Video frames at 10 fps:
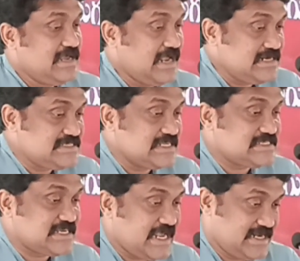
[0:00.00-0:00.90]
Hence, the
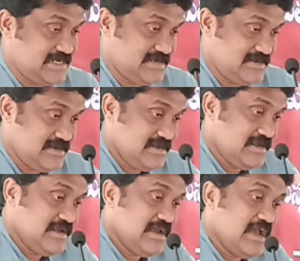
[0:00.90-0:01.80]
state
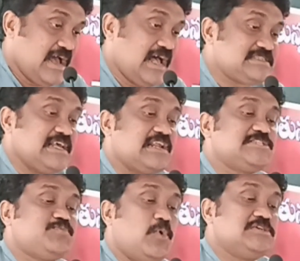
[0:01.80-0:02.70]
has a
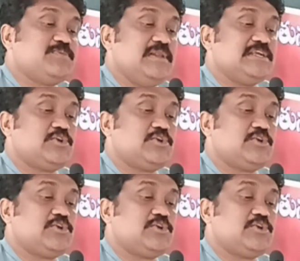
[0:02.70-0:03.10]
responsibility